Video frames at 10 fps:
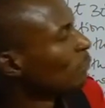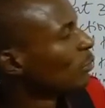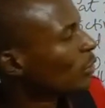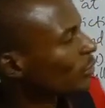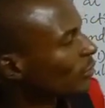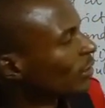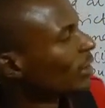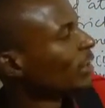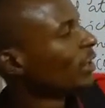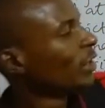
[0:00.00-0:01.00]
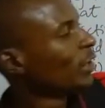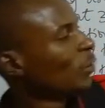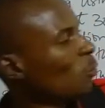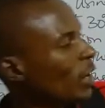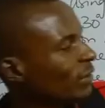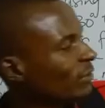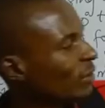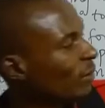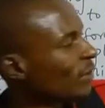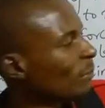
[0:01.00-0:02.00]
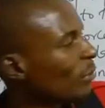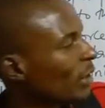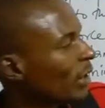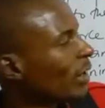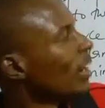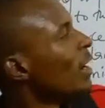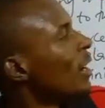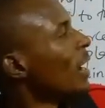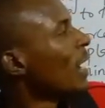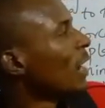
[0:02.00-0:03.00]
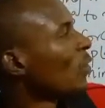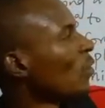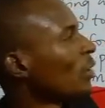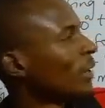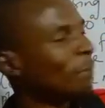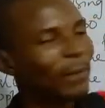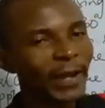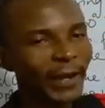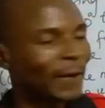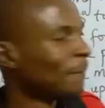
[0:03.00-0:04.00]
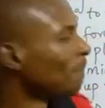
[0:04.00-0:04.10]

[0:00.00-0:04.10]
plus the weight of the body along the plane.